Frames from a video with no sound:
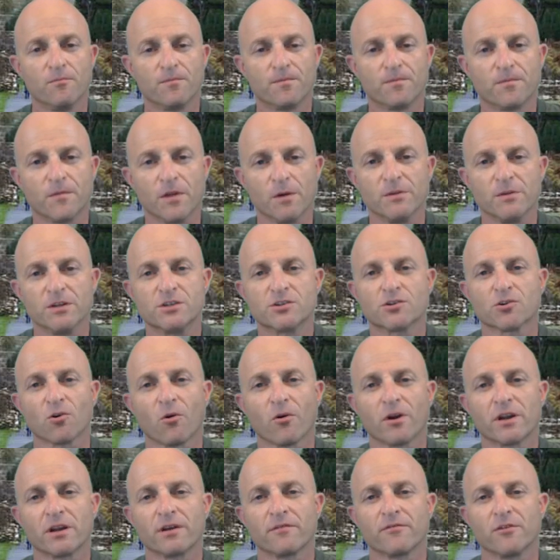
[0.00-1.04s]
the
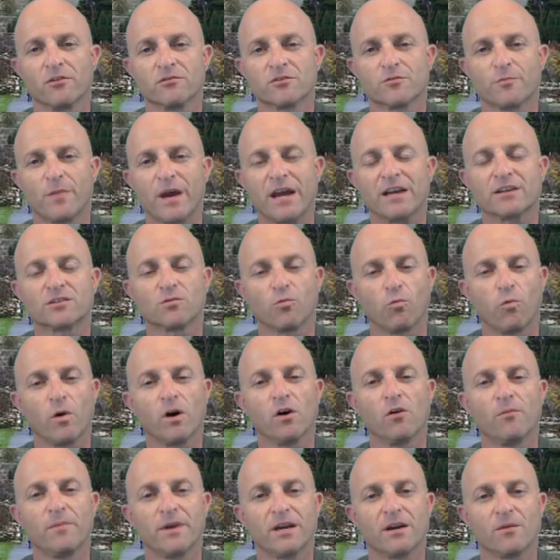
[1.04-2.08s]
majority of those banks
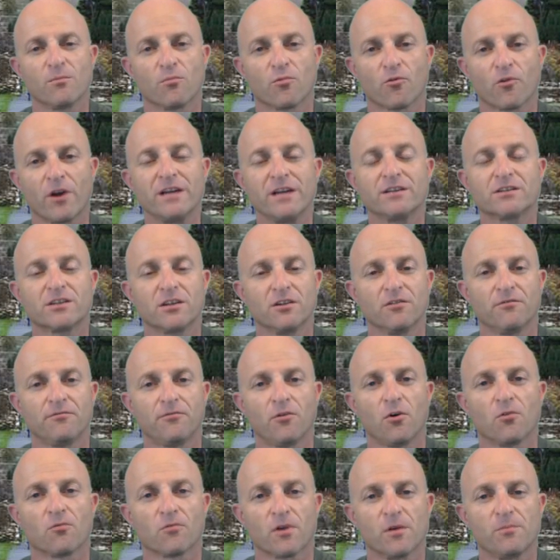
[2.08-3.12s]
will be embracing the
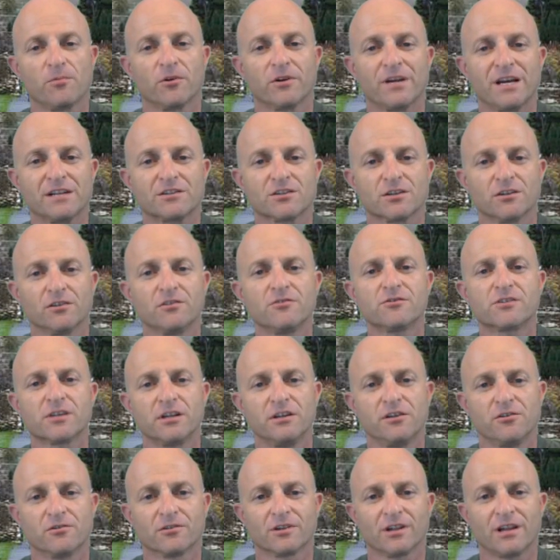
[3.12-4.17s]
full RippleNet solution,
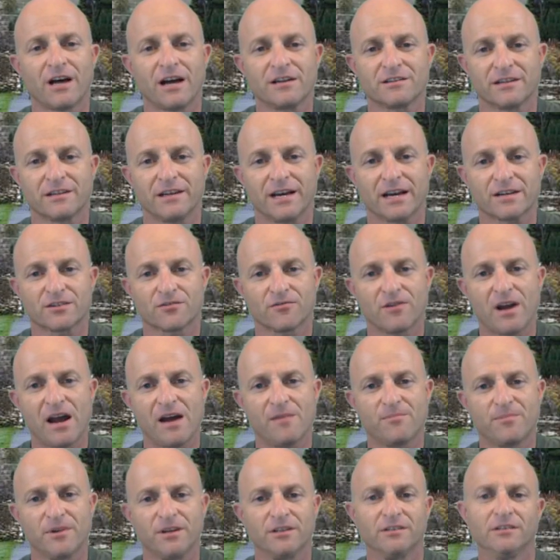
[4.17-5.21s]
utilizing
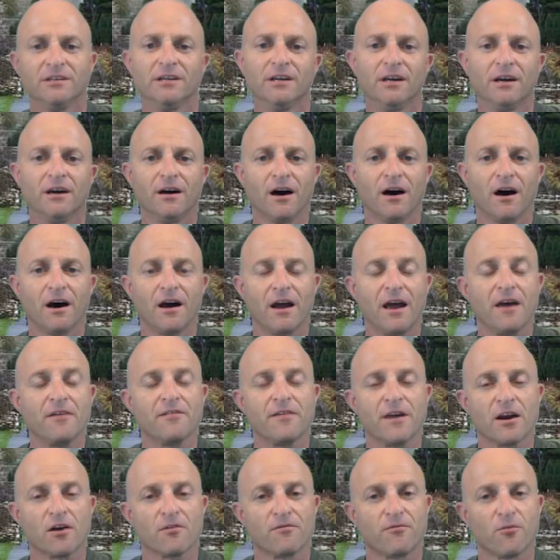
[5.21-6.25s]
XRapid and
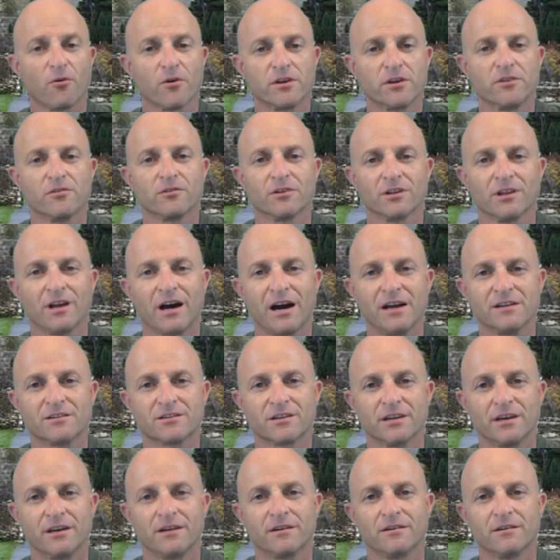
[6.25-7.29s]
therefore
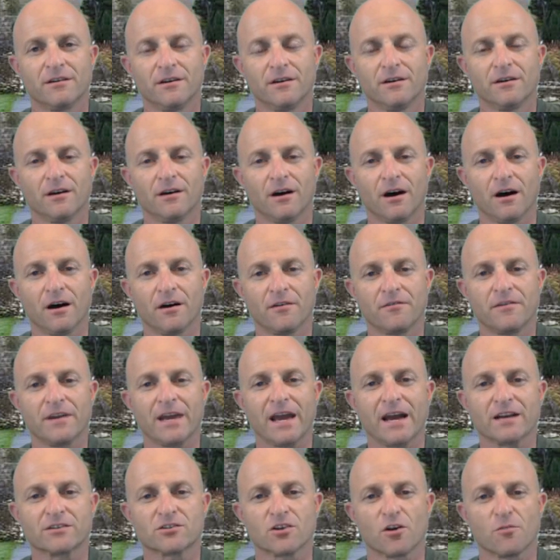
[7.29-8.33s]
utilizing the
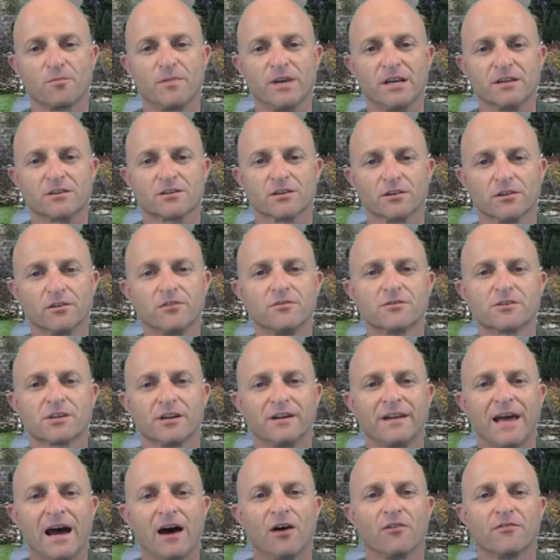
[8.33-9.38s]
XRP solution.
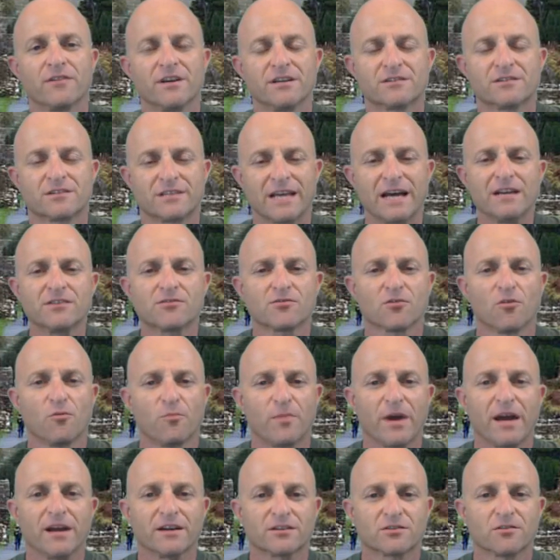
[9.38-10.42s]
Now, the central
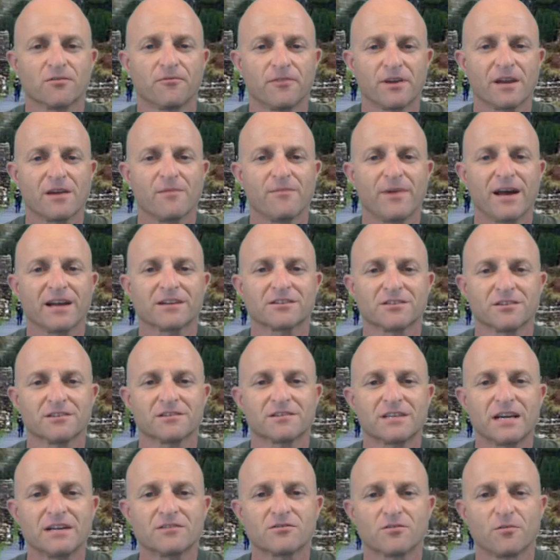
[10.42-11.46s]
banks, so if we get back to the
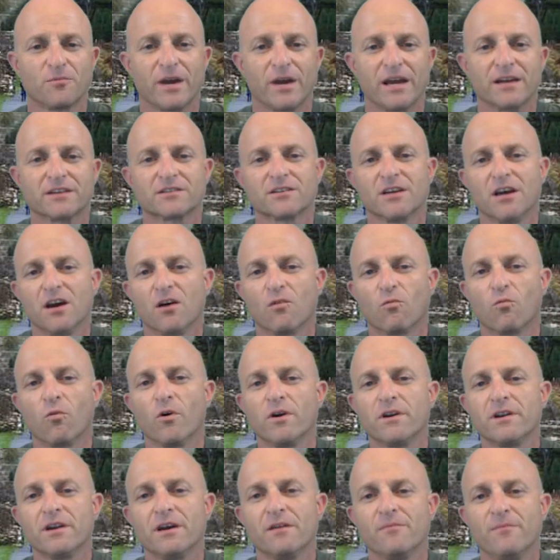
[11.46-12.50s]
central banks,
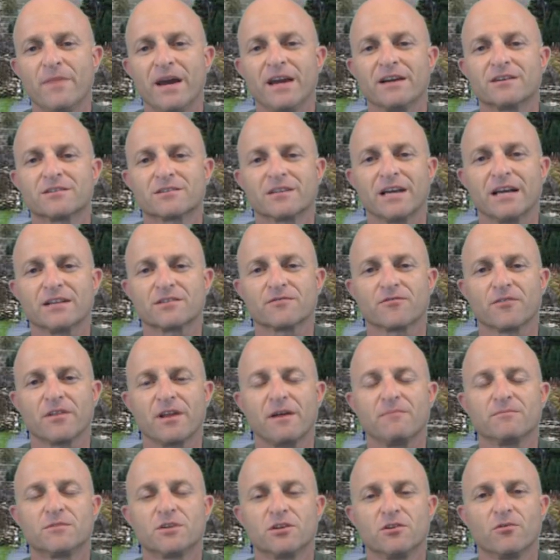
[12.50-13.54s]
wouldn't it make sense for
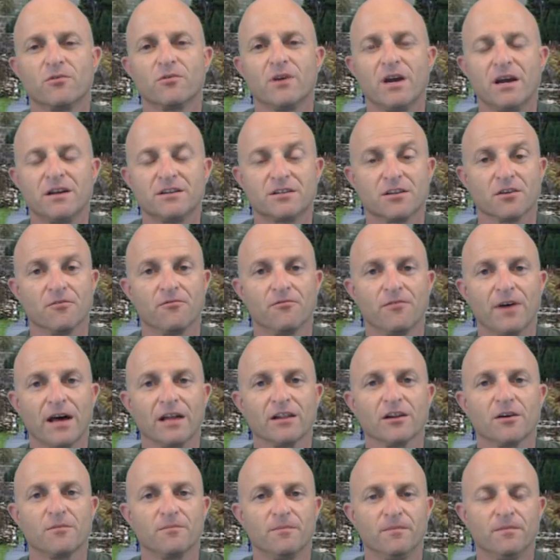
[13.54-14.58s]
them to
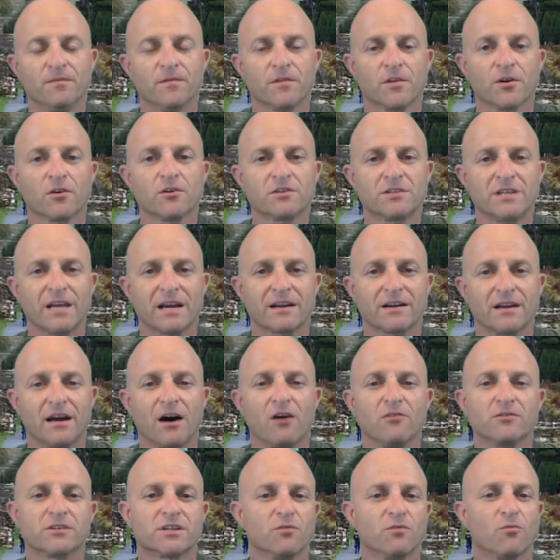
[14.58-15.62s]
develop their
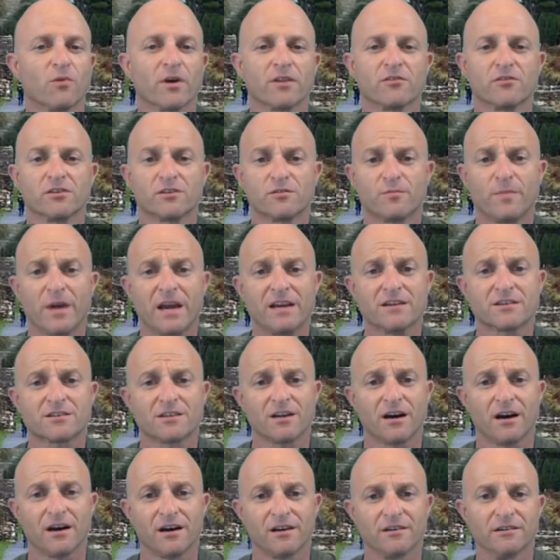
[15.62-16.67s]
technology, whether it's based
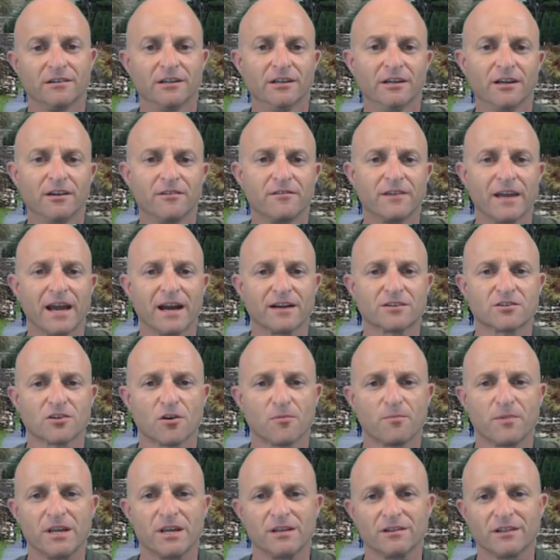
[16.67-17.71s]
on the
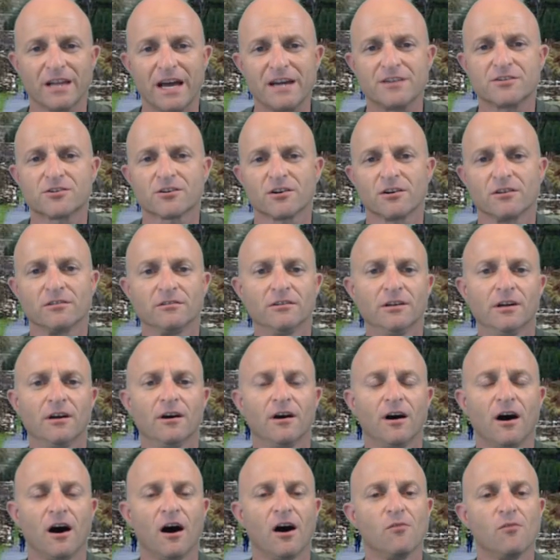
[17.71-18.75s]
XRP ledger
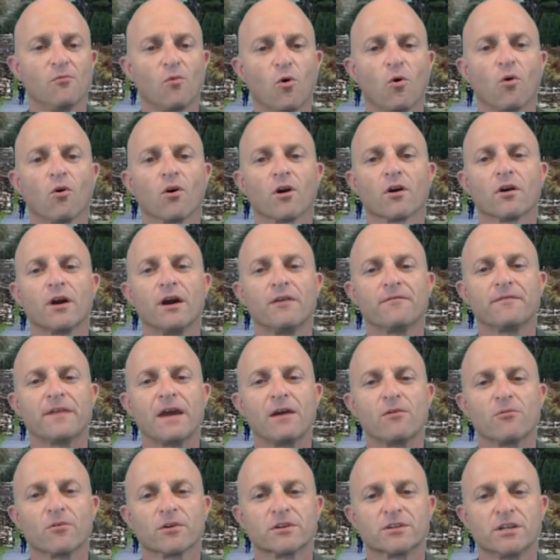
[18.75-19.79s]
or if
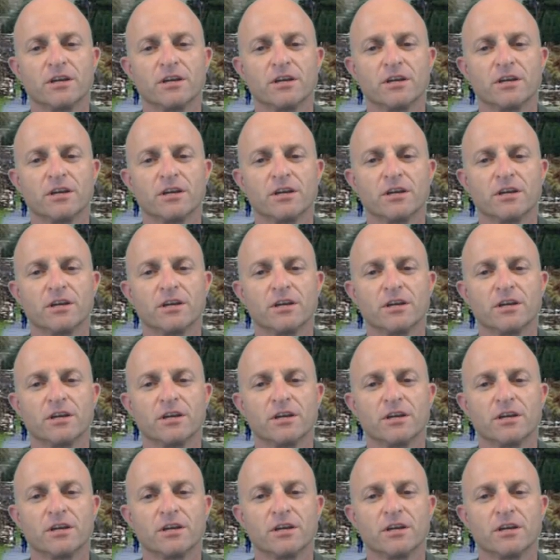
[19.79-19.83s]
they were to